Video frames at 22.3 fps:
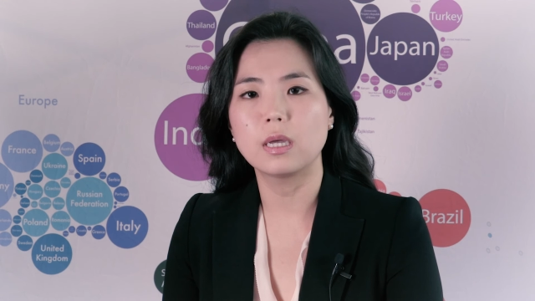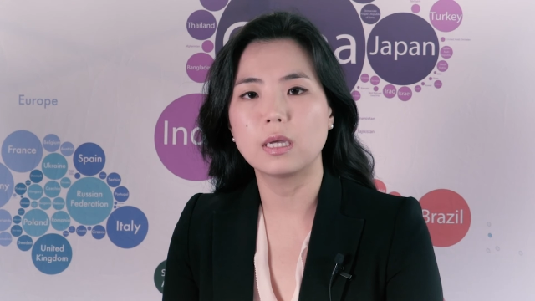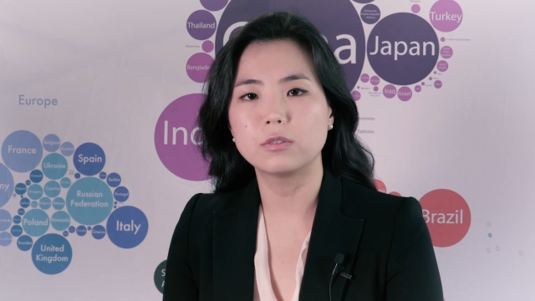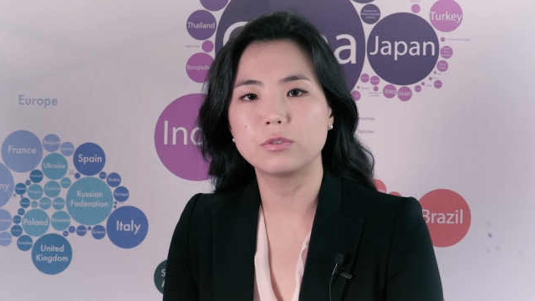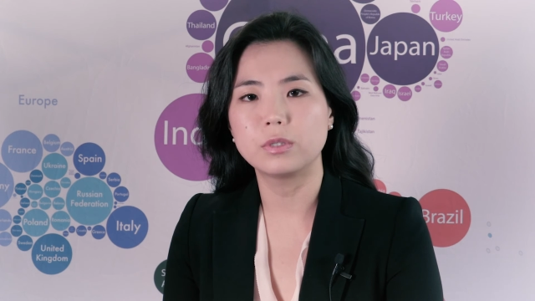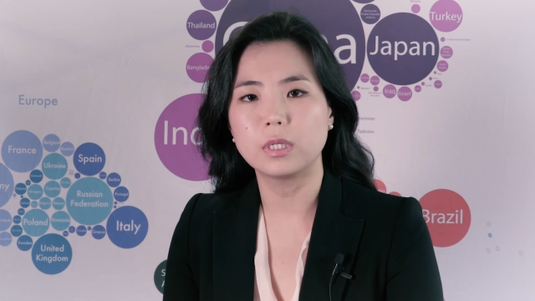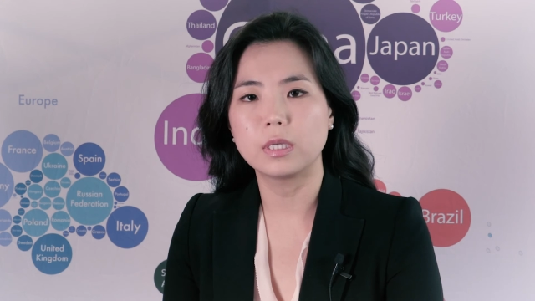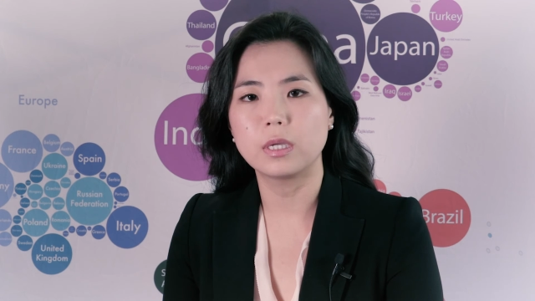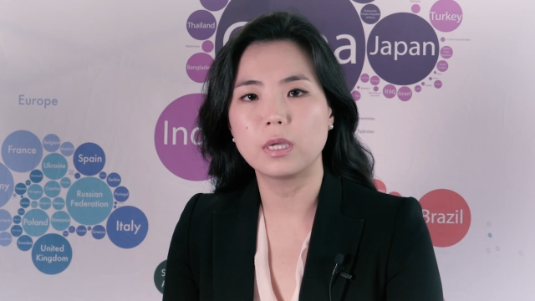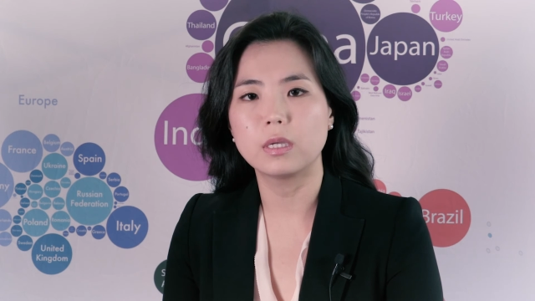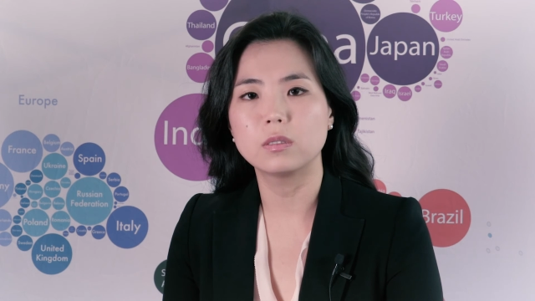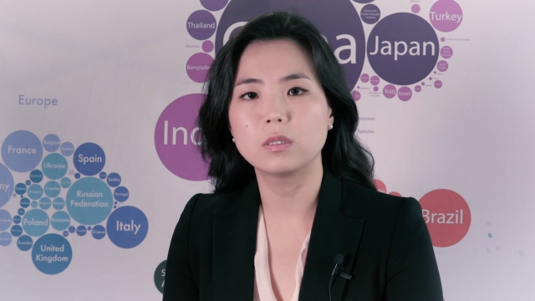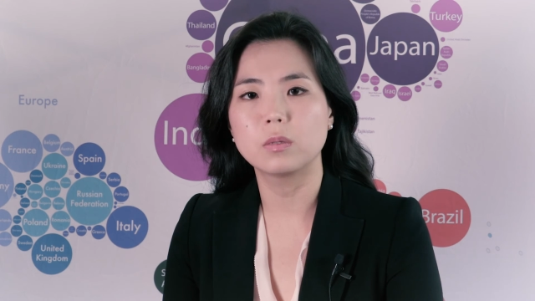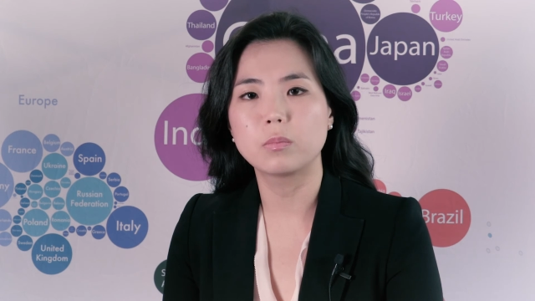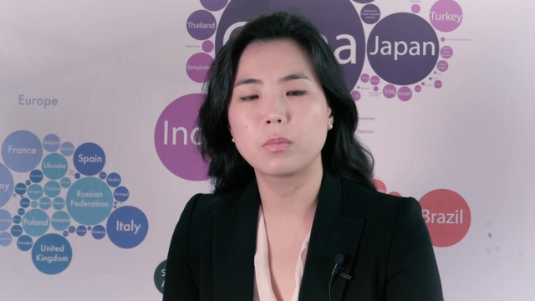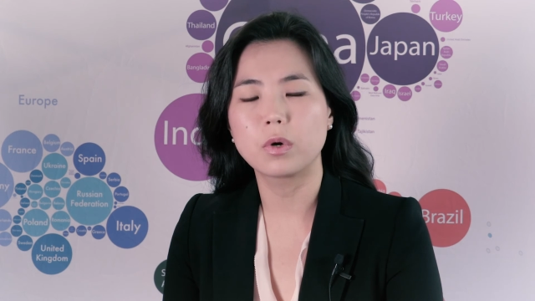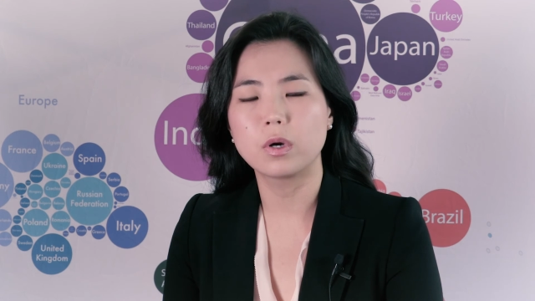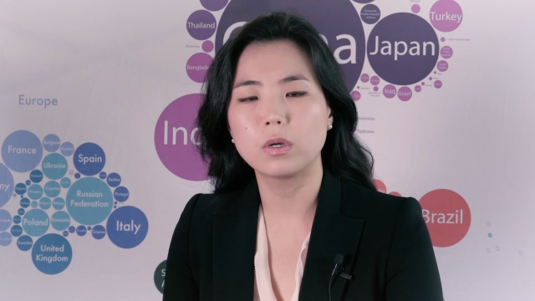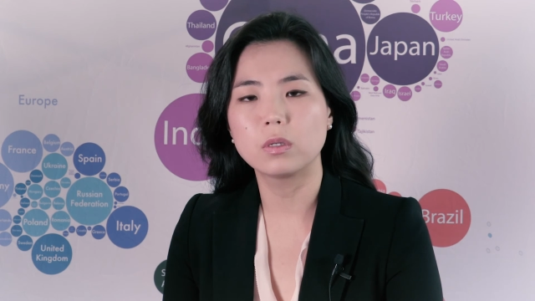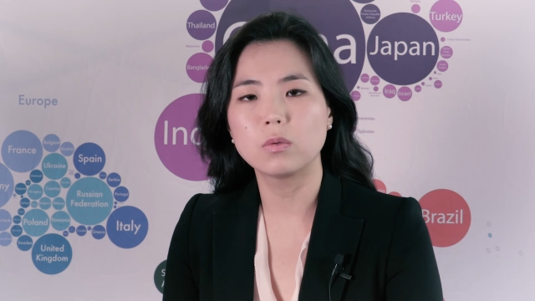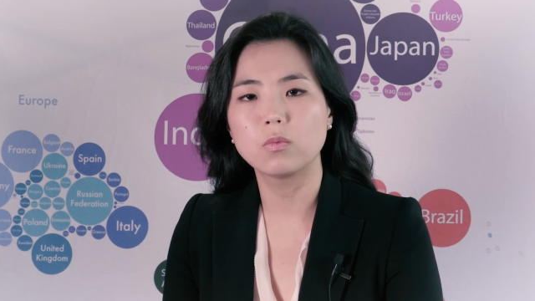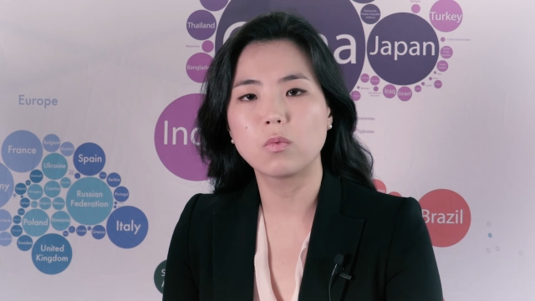gastric cancer
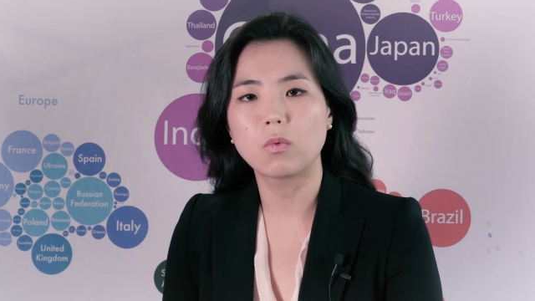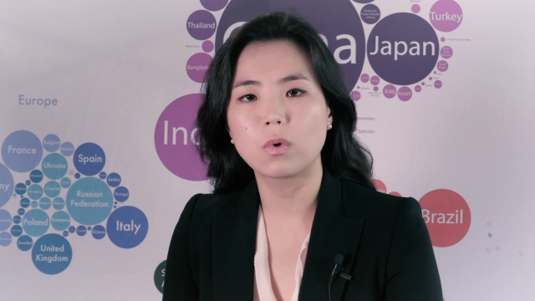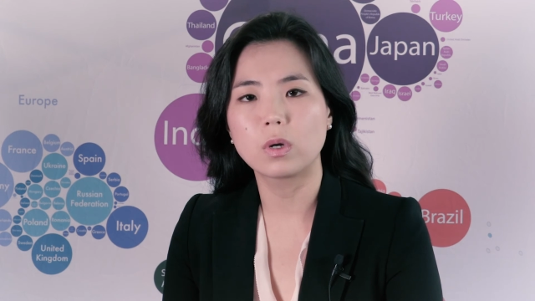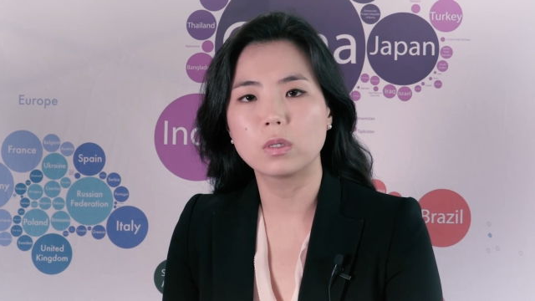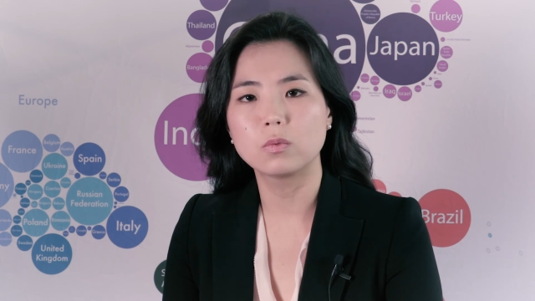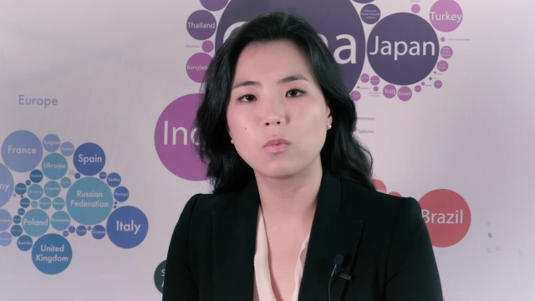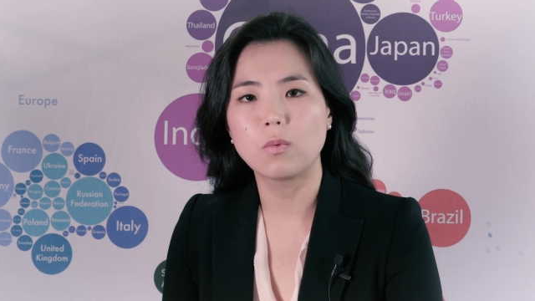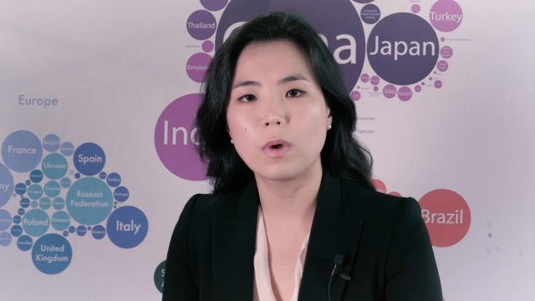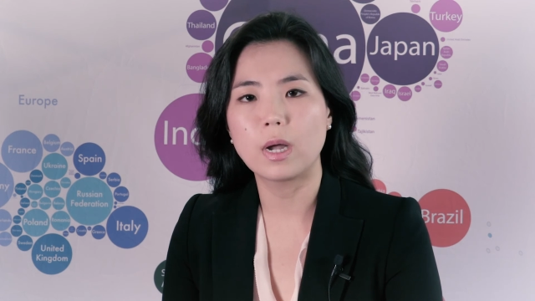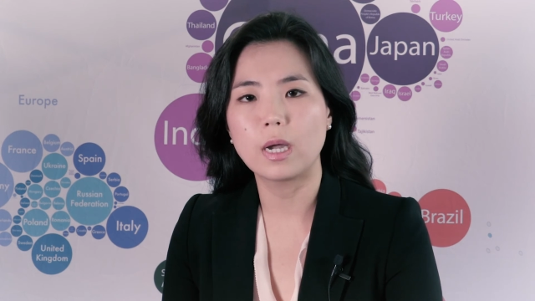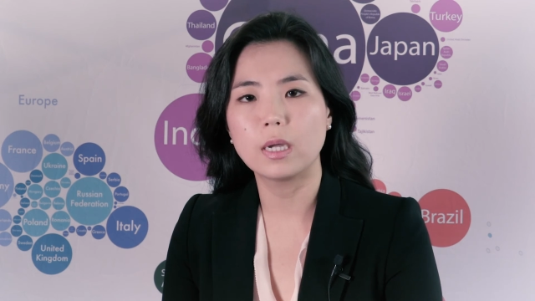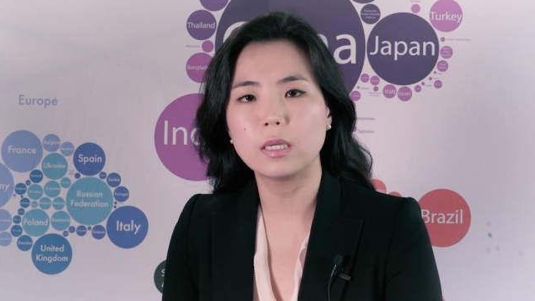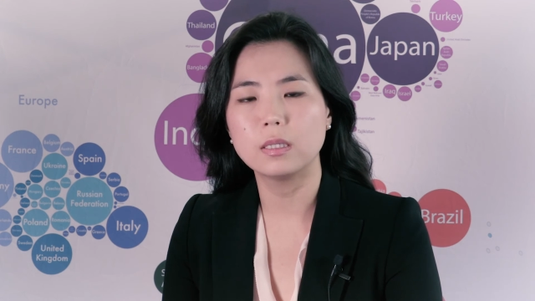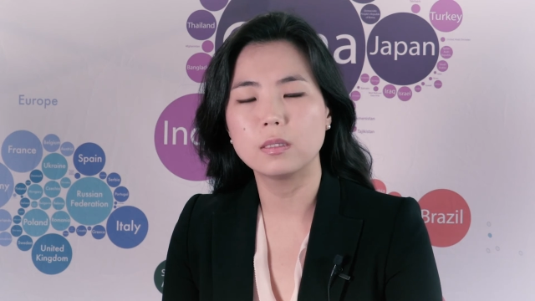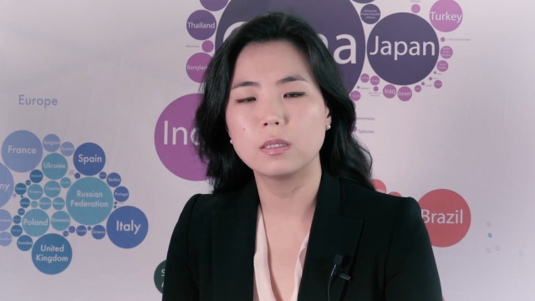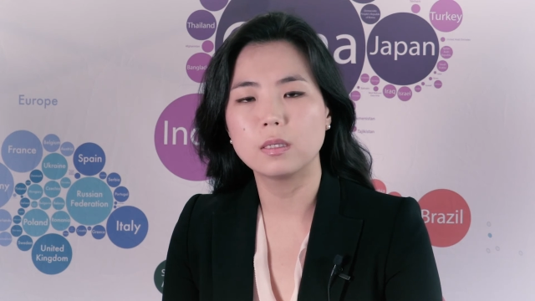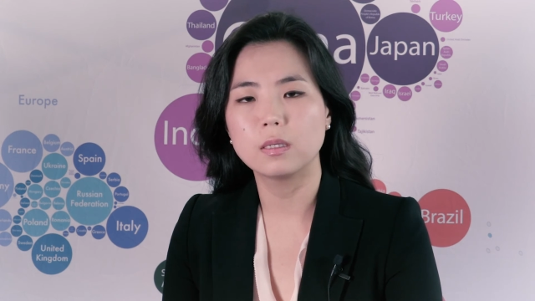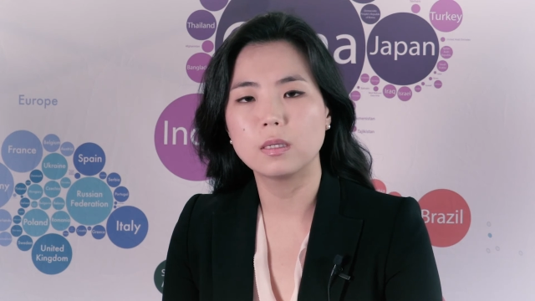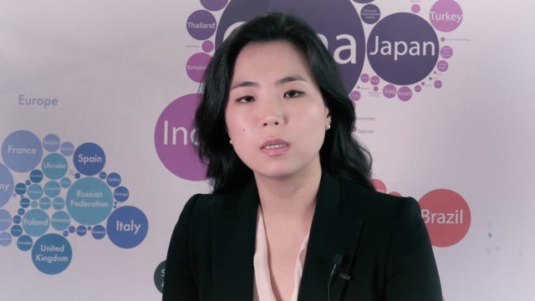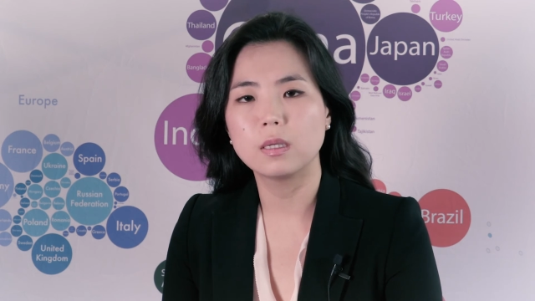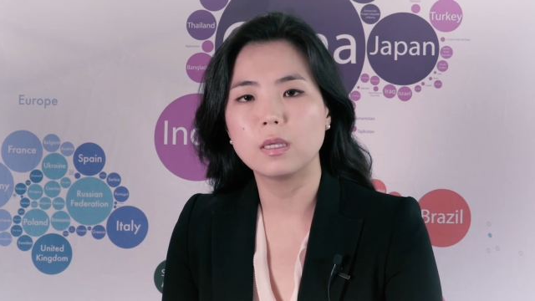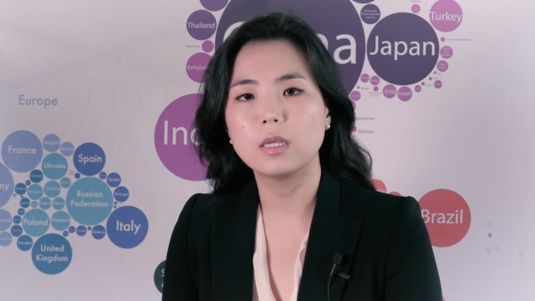burden worldwide,